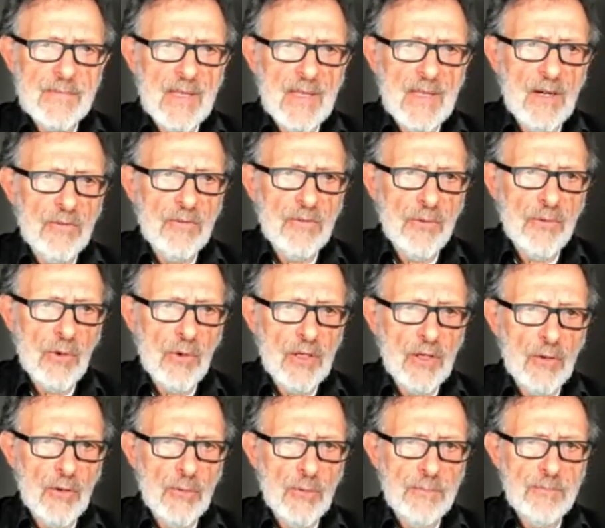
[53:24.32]
a for
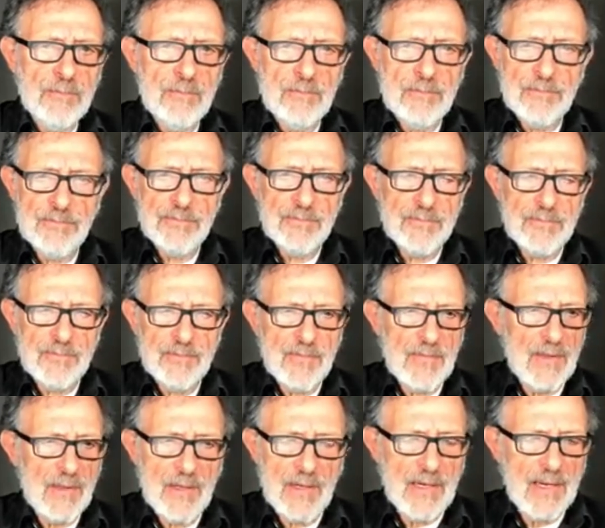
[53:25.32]
loop
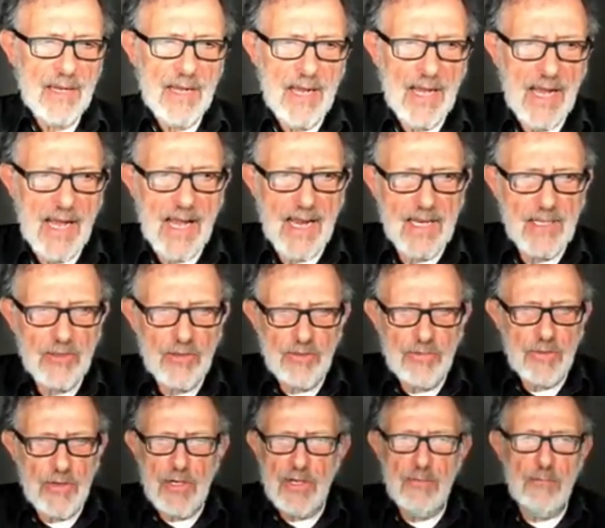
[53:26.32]
acts
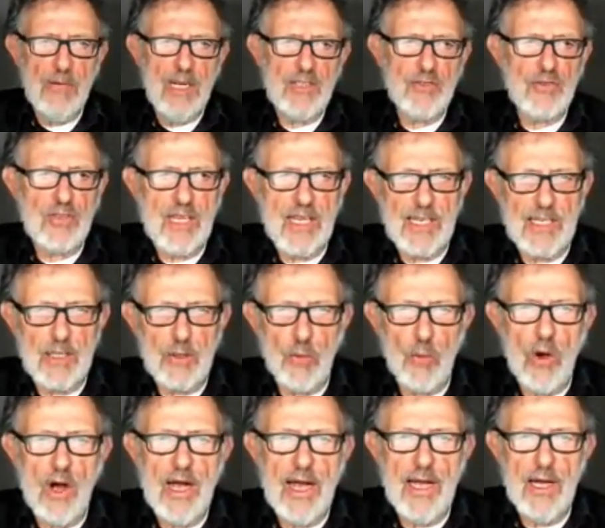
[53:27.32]
very much like the
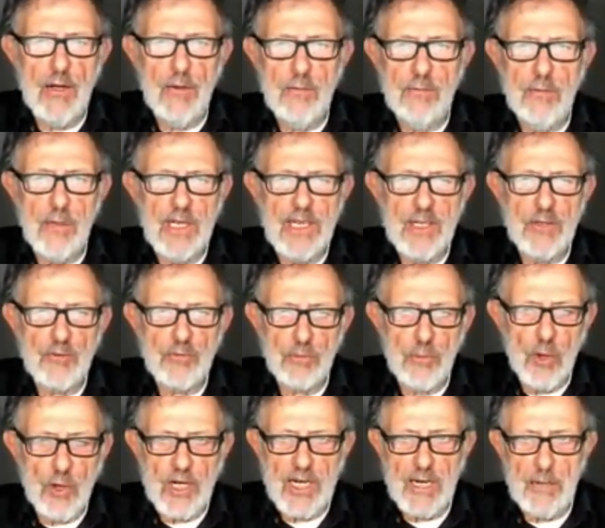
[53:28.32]
while, but is
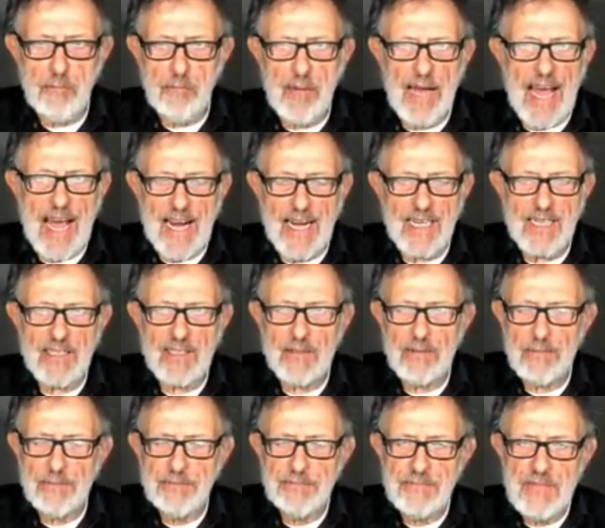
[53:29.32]
more compact.
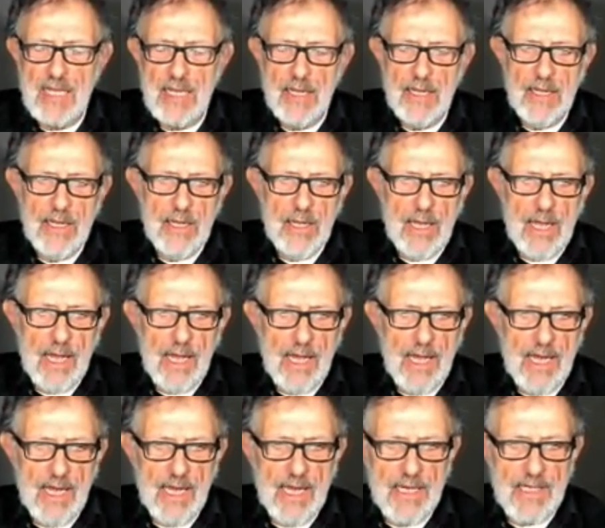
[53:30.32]

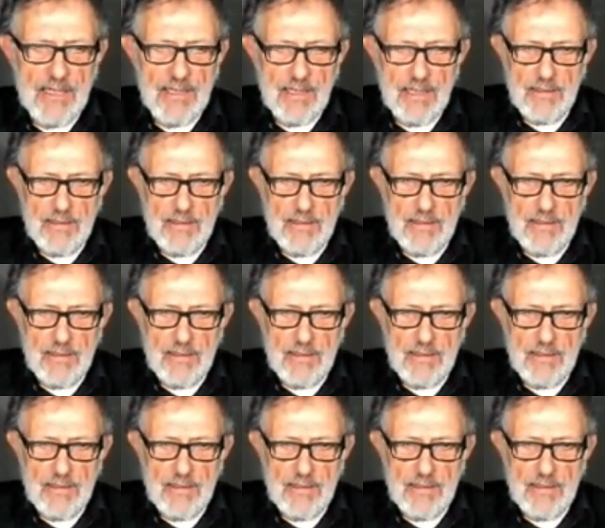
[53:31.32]
And